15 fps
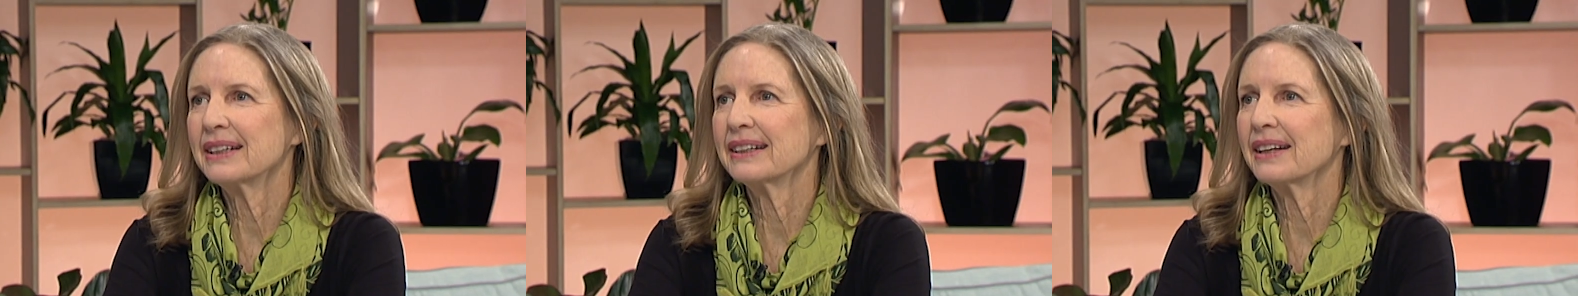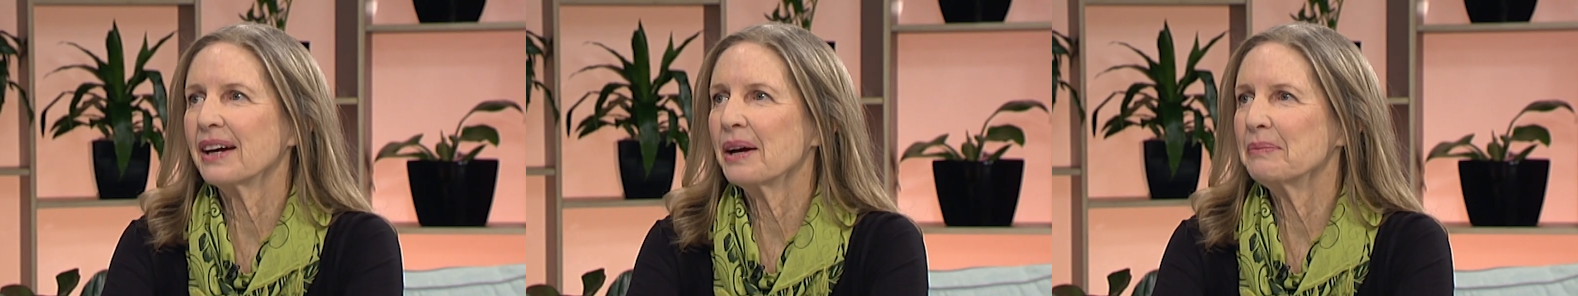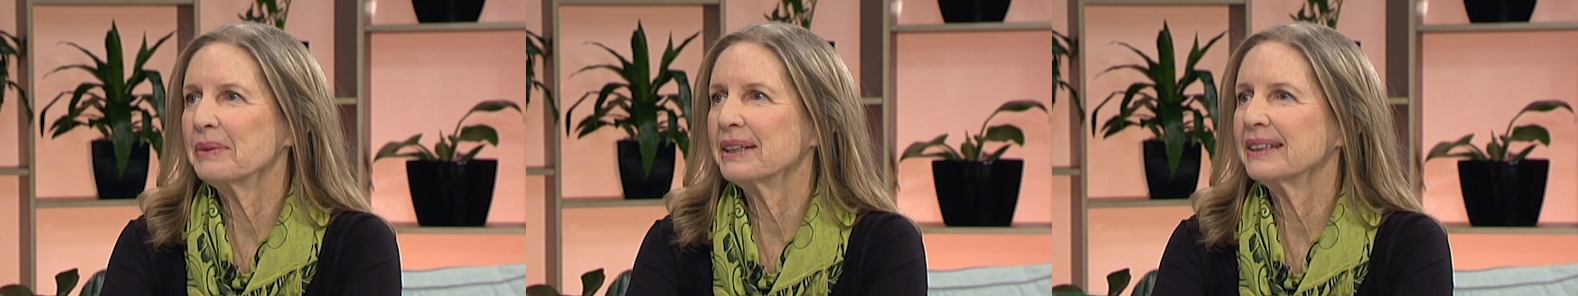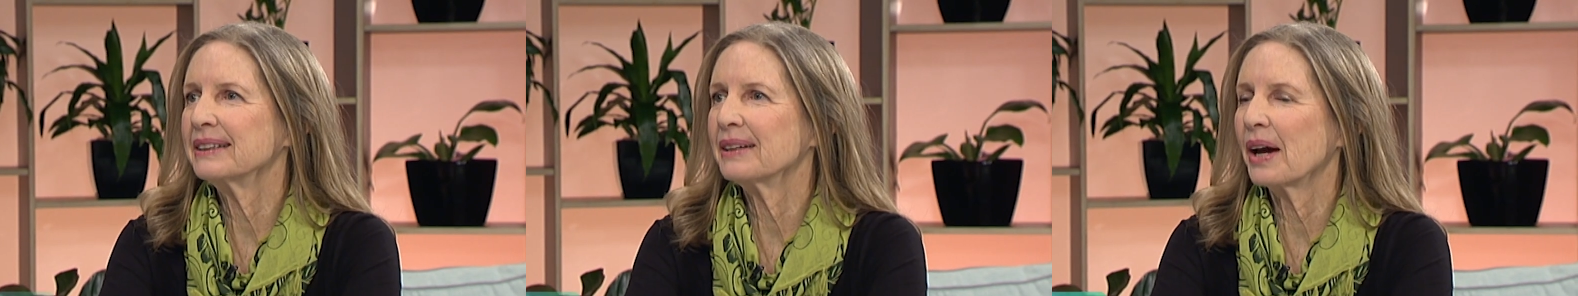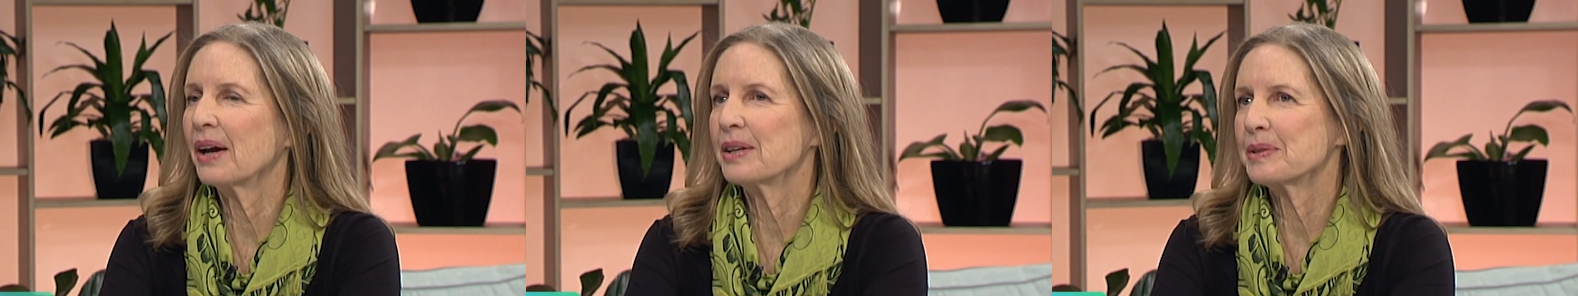it. I
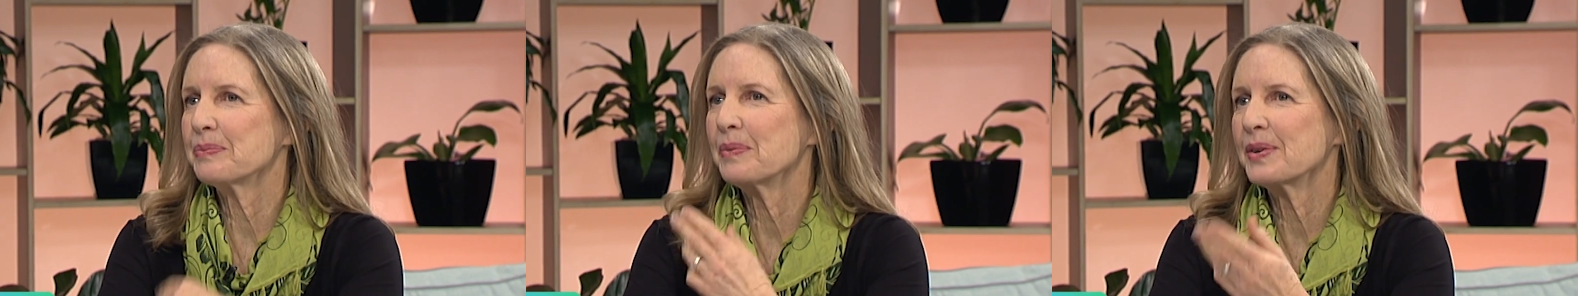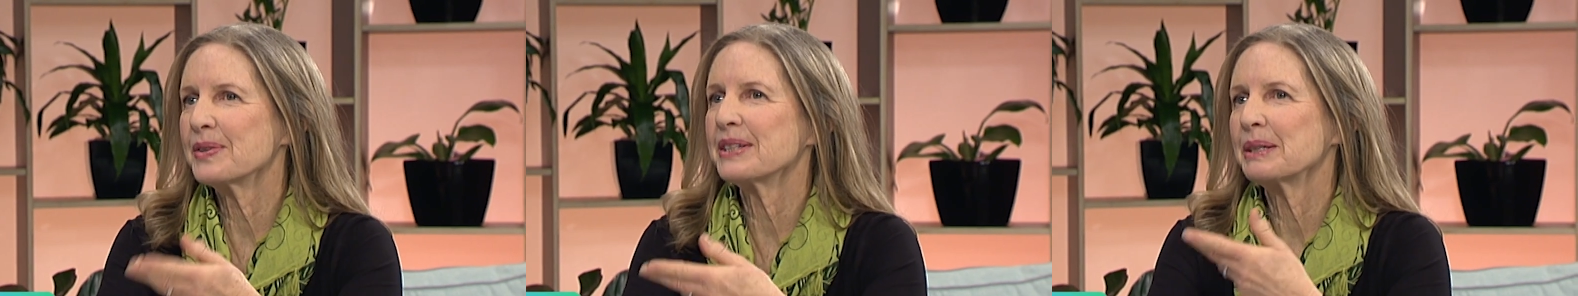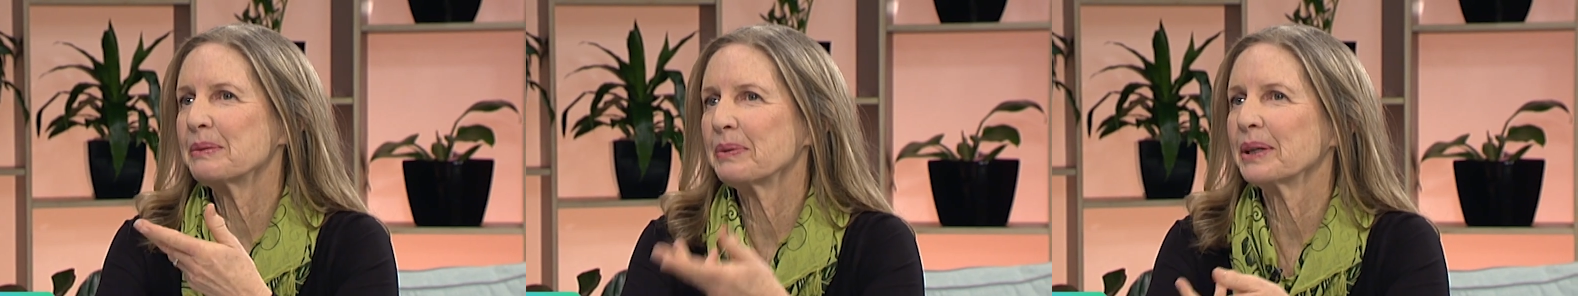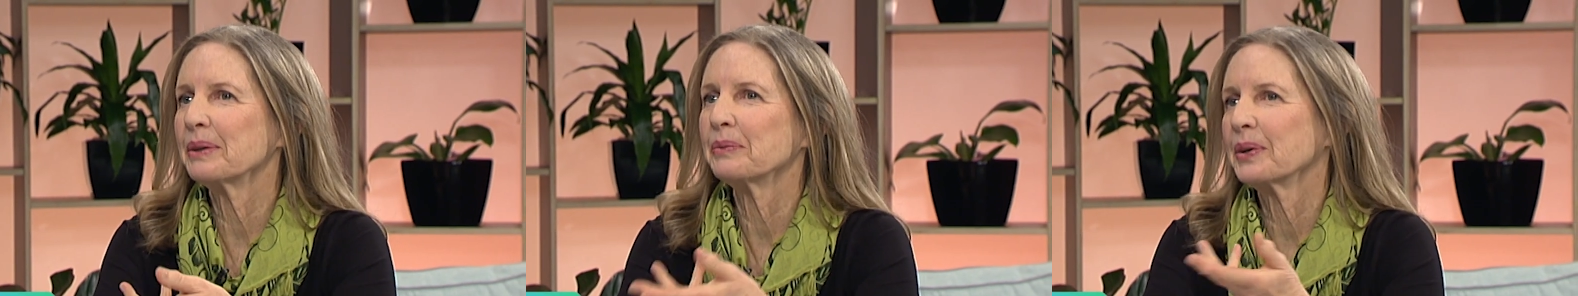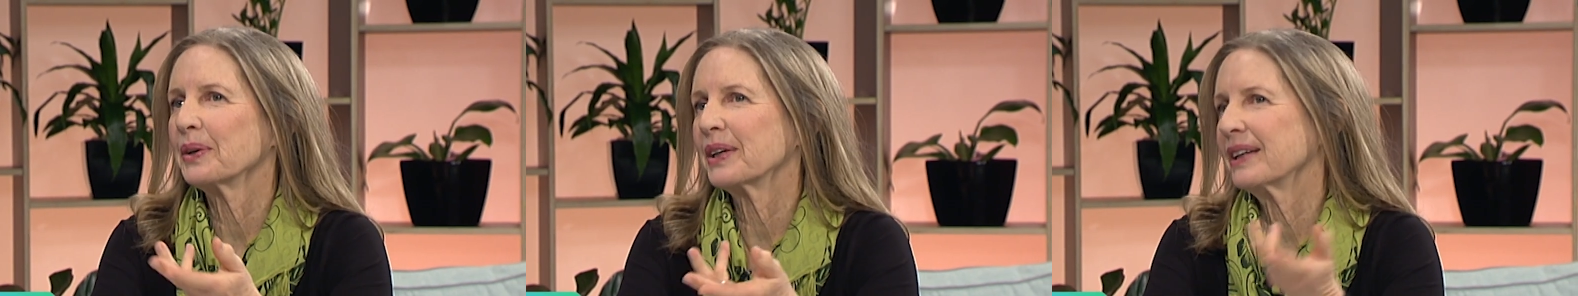mean, it's mostly
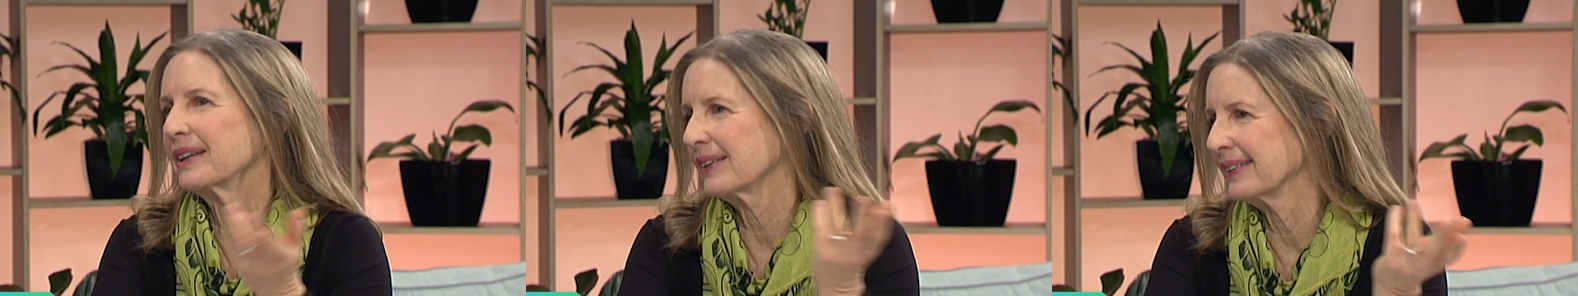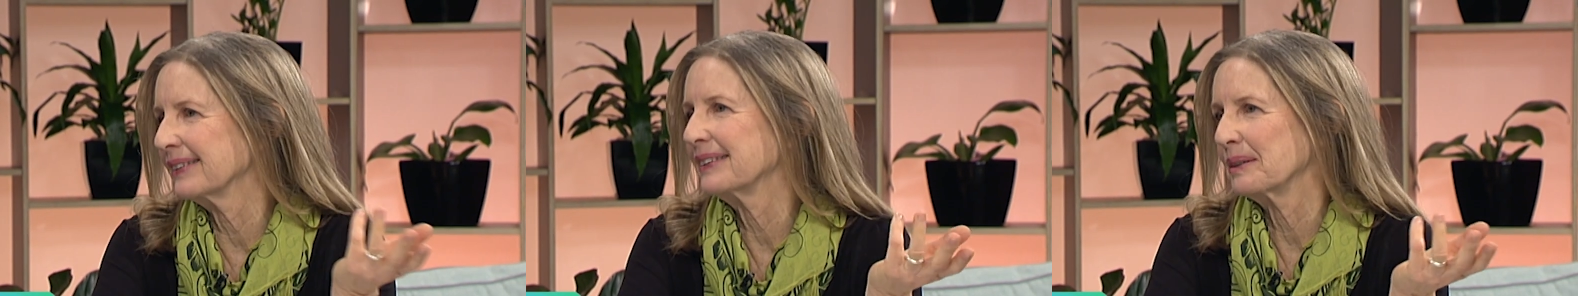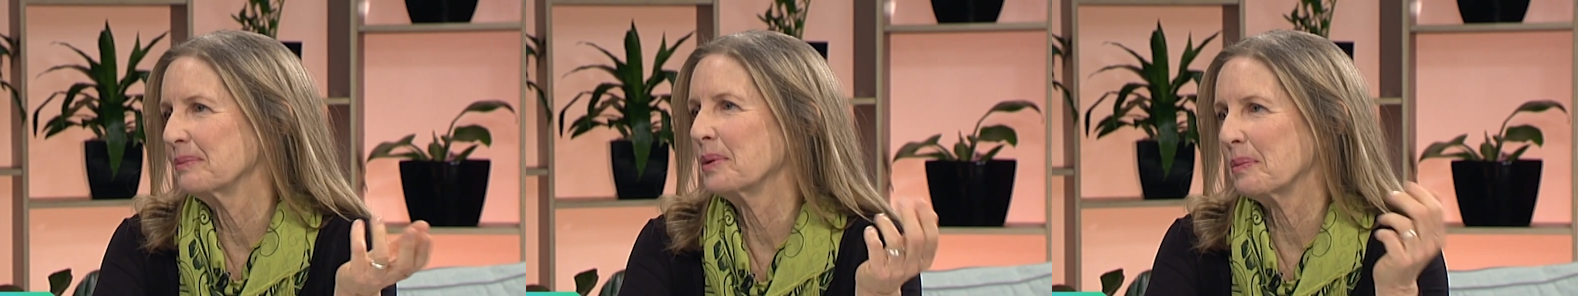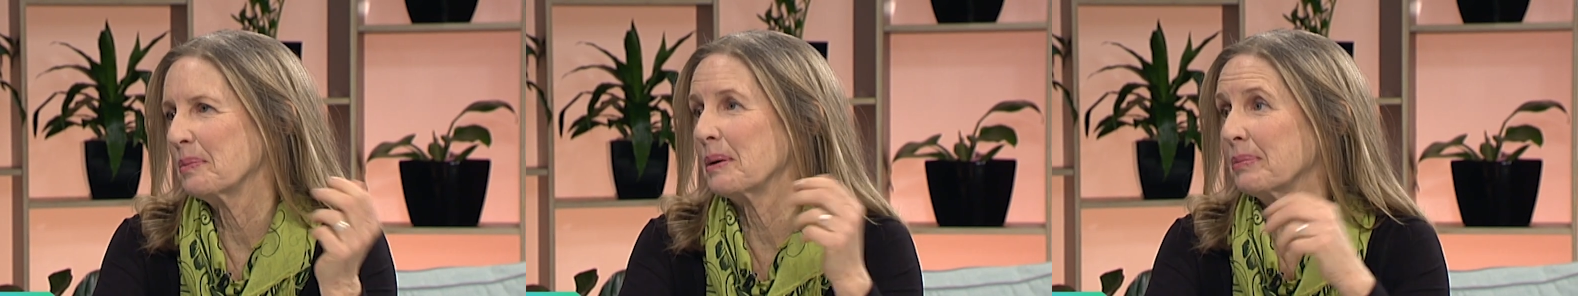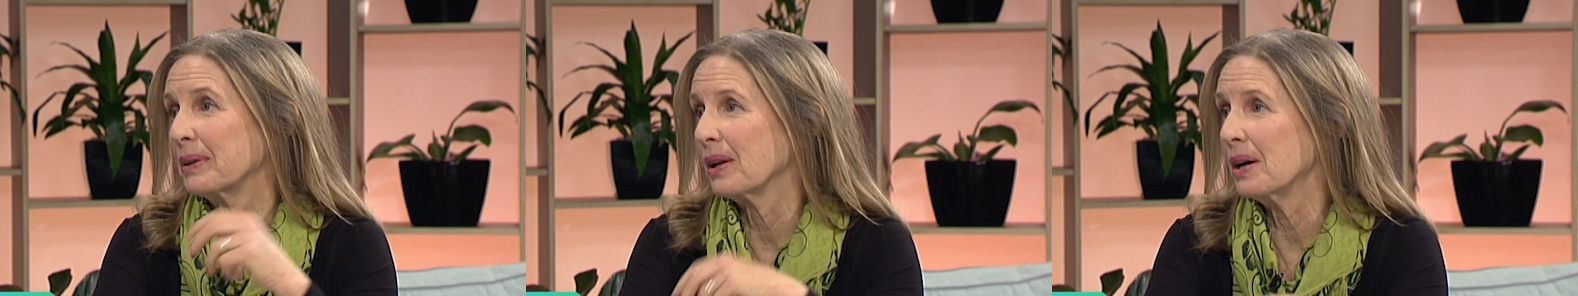been working in
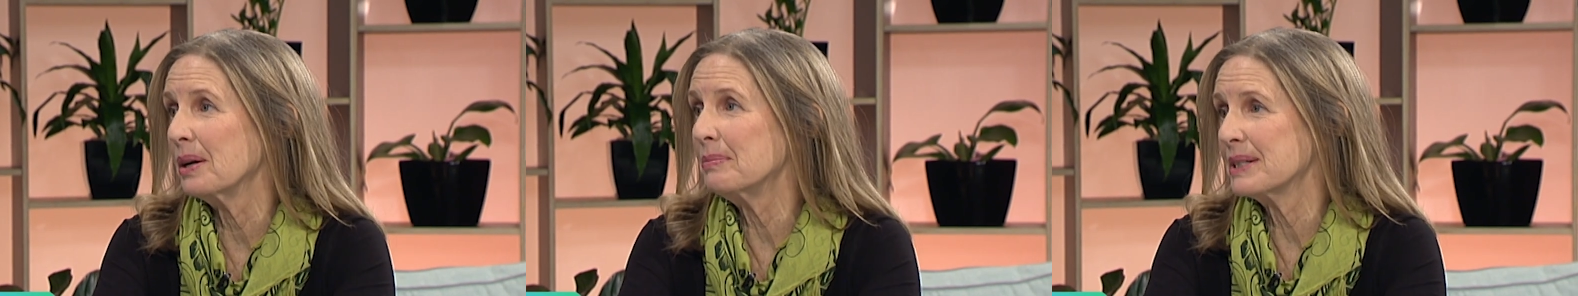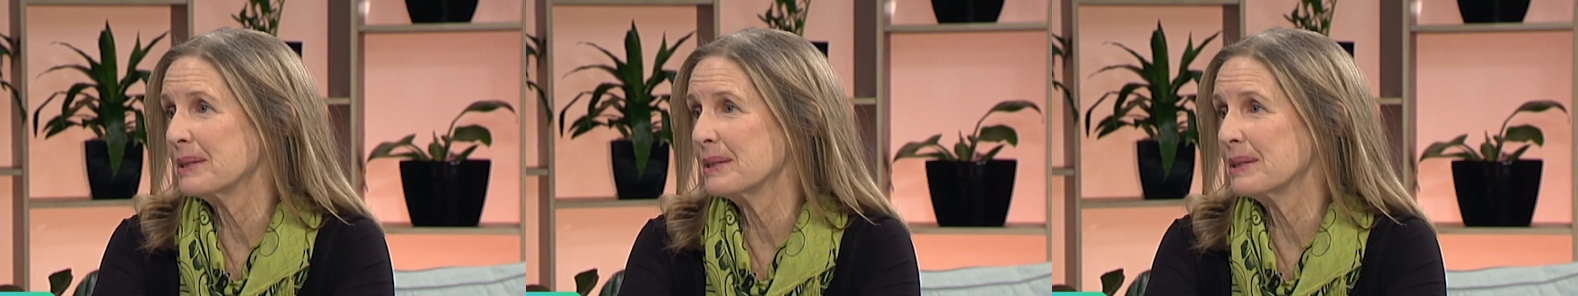Pop-Up Globe.